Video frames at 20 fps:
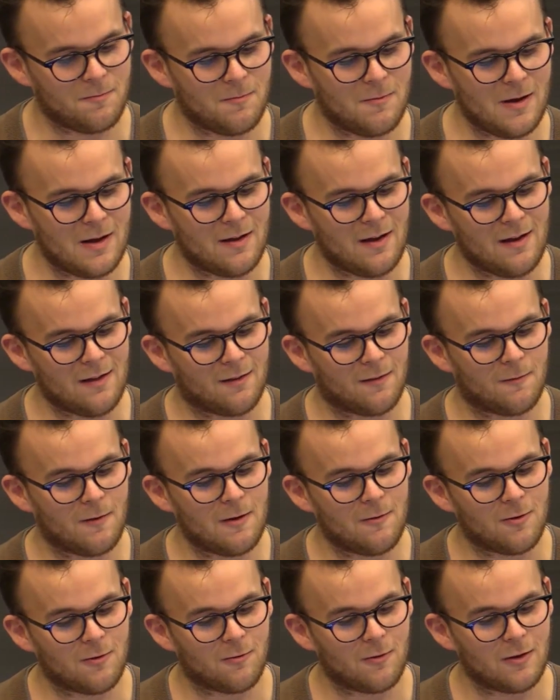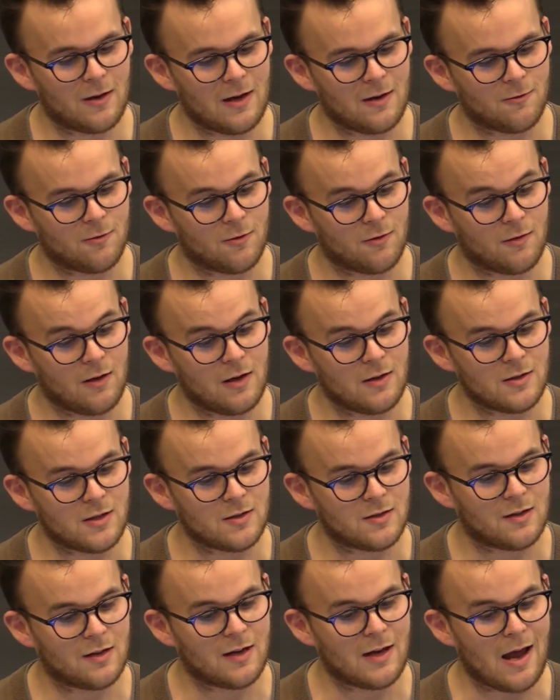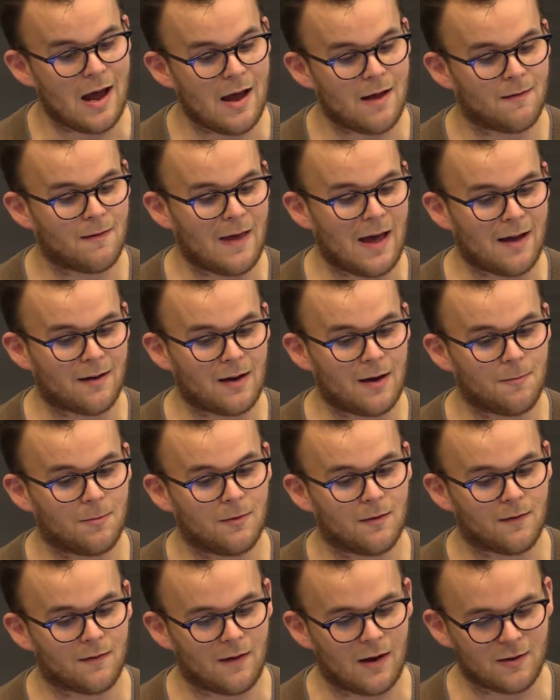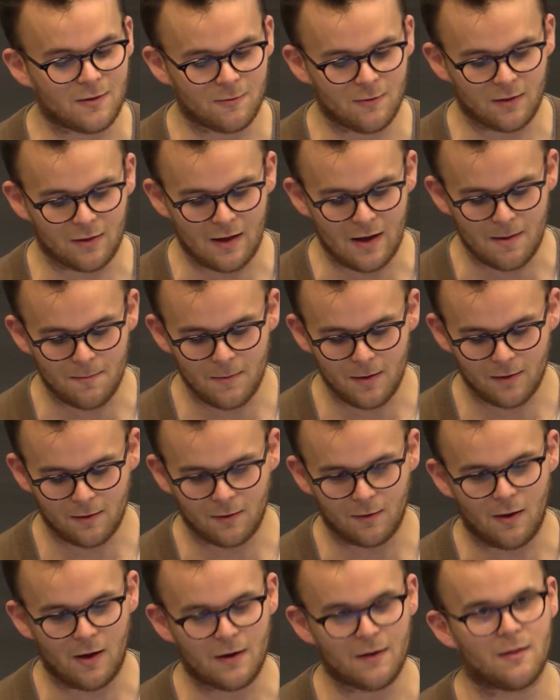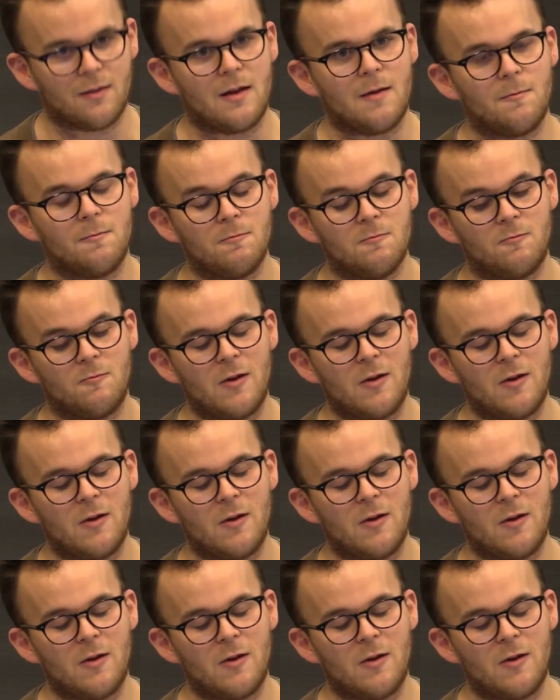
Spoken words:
But it was really interesting just to get that type of discussion with them, because a lot of them,